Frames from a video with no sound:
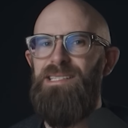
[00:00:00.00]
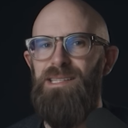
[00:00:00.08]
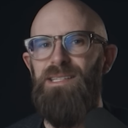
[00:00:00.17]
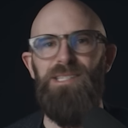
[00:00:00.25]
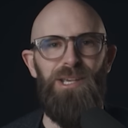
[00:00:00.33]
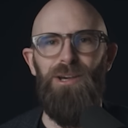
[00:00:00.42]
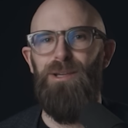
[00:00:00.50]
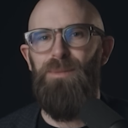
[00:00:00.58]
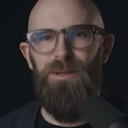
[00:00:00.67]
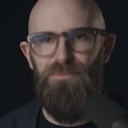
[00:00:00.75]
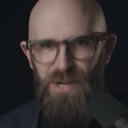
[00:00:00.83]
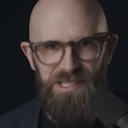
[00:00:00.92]
the
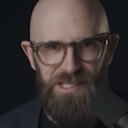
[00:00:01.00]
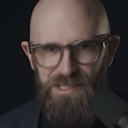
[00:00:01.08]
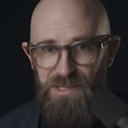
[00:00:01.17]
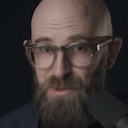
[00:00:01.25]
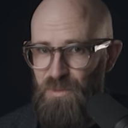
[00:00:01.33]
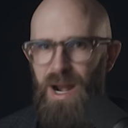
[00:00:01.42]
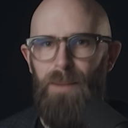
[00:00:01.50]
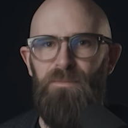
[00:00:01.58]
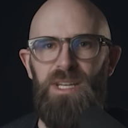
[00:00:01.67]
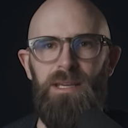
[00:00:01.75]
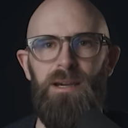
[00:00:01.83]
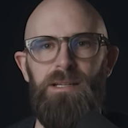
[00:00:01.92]
Turkmen president's rap
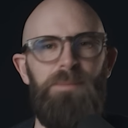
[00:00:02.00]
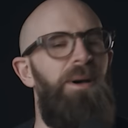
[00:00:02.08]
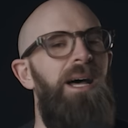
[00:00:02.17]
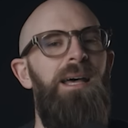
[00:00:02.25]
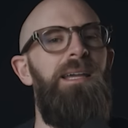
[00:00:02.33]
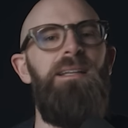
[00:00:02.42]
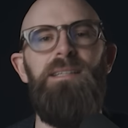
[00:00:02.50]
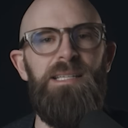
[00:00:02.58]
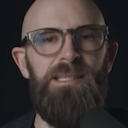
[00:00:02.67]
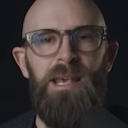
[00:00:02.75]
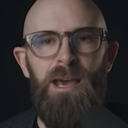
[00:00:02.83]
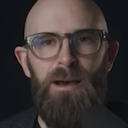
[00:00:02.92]
videos, behind
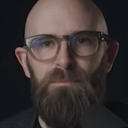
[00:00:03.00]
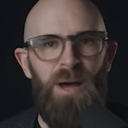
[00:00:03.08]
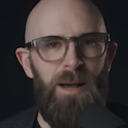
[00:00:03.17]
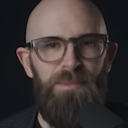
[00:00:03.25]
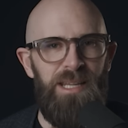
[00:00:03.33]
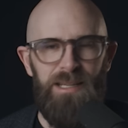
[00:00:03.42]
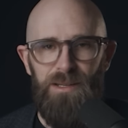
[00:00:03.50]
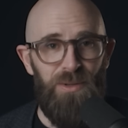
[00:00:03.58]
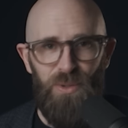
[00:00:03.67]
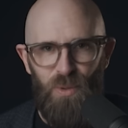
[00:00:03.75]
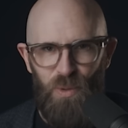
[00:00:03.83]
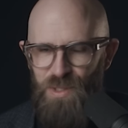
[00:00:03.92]
his public,
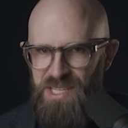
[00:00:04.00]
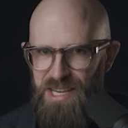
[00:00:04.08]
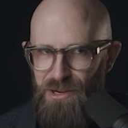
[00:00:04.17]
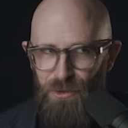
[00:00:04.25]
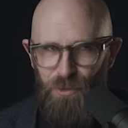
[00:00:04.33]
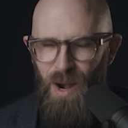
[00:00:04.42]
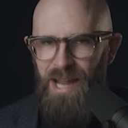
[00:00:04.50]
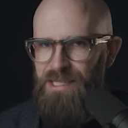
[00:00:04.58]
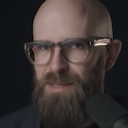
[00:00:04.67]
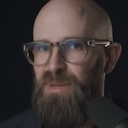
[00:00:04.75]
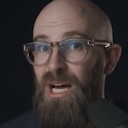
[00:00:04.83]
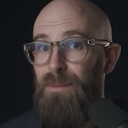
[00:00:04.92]
naughty
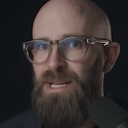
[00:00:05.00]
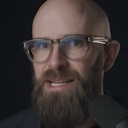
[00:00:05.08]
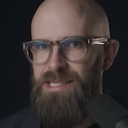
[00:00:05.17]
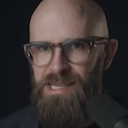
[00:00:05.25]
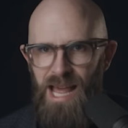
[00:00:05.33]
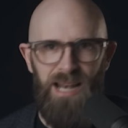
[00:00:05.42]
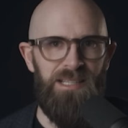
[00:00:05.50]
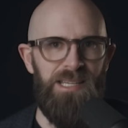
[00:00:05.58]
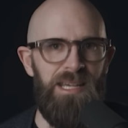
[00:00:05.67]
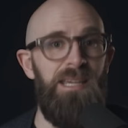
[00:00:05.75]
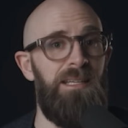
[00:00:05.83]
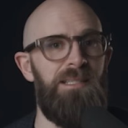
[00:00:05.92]
grandpa
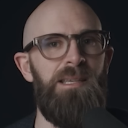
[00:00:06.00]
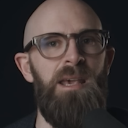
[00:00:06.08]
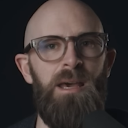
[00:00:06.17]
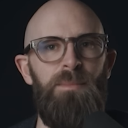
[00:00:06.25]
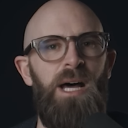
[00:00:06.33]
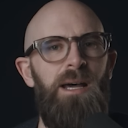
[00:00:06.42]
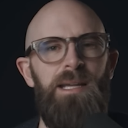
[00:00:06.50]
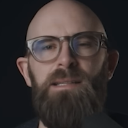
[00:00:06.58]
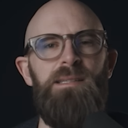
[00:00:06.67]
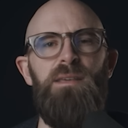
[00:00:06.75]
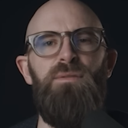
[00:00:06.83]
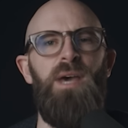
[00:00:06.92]
personality, and behind
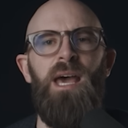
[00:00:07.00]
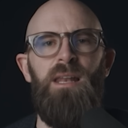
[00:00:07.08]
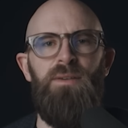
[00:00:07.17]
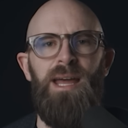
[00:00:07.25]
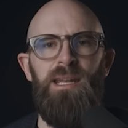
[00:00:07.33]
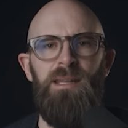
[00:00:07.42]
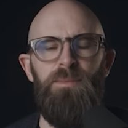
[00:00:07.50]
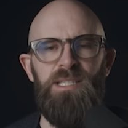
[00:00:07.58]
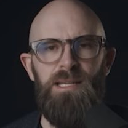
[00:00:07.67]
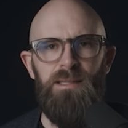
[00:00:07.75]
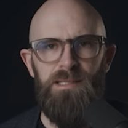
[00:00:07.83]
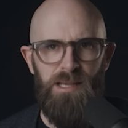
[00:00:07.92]
the veil of
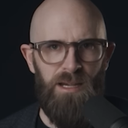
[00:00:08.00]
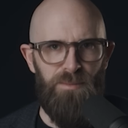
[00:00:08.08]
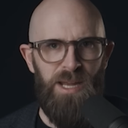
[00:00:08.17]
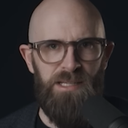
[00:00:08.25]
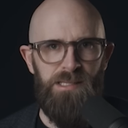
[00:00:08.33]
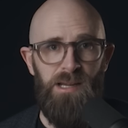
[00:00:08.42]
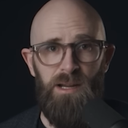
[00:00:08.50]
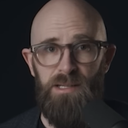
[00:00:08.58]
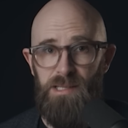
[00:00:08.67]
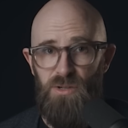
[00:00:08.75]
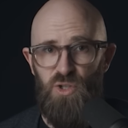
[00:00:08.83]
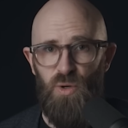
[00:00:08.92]
anonymity that Turkmenistan
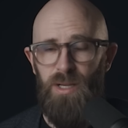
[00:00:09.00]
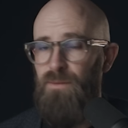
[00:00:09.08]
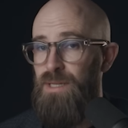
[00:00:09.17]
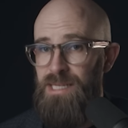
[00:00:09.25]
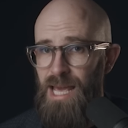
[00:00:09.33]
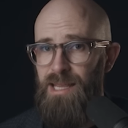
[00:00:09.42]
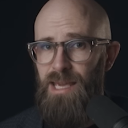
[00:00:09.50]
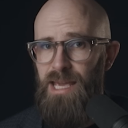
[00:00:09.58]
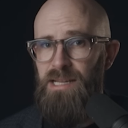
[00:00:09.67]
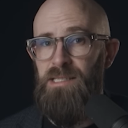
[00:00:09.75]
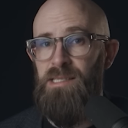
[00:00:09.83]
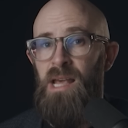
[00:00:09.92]
has enjoyed for
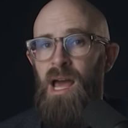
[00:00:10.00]
decades,